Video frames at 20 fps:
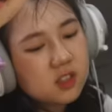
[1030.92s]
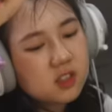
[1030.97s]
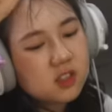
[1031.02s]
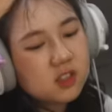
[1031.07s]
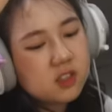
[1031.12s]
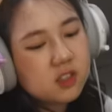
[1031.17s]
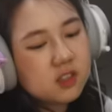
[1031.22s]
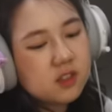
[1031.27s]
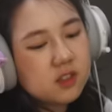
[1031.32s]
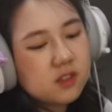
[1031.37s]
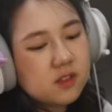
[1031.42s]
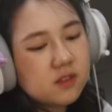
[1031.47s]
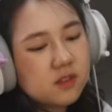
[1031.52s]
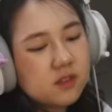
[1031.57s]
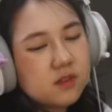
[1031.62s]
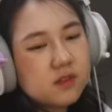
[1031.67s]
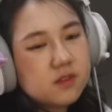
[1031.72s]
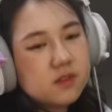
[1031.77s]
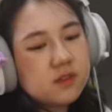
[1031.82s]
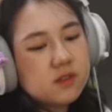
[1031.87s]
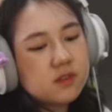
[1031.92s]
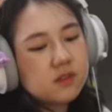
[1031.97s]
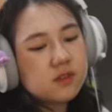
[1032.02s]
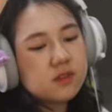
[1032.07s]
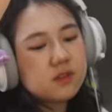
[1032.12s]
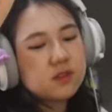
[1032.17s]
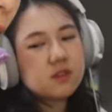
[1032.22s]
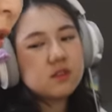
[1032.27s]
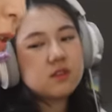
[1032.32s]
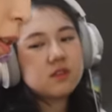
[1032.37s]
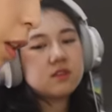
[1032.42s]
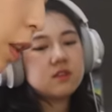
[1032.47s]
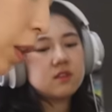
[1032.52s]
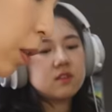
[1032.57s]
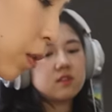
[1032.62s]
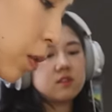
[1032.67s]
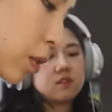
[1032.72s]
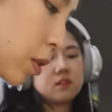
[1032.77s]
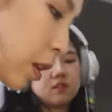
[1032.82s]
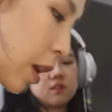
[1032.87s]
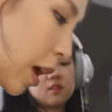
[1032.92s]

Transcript: (not speaking)